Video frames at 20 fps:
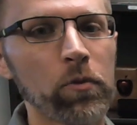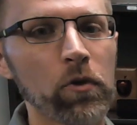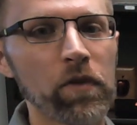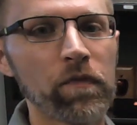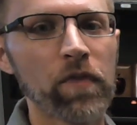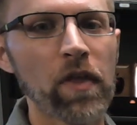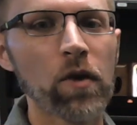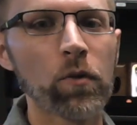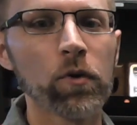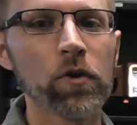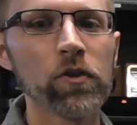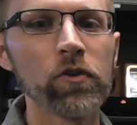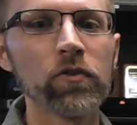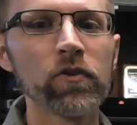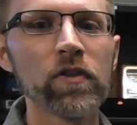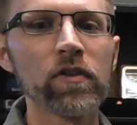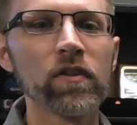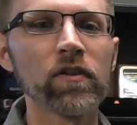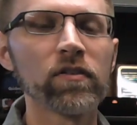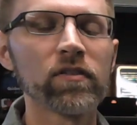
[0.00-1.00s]
if they were
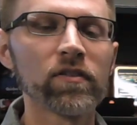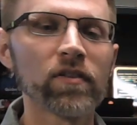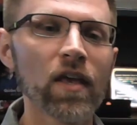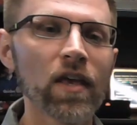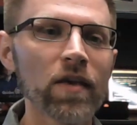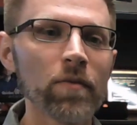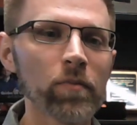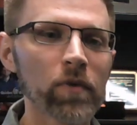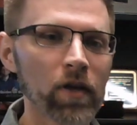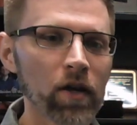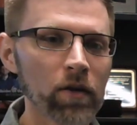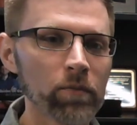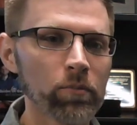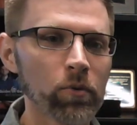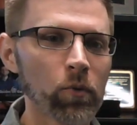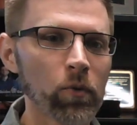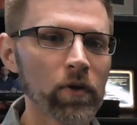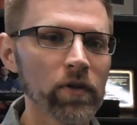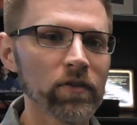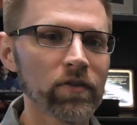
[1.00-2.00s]
using the same cut
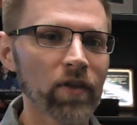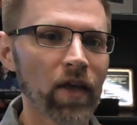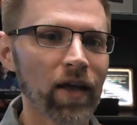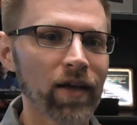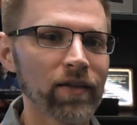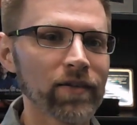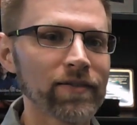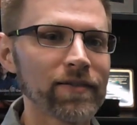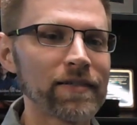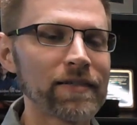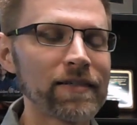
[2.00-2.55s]
points as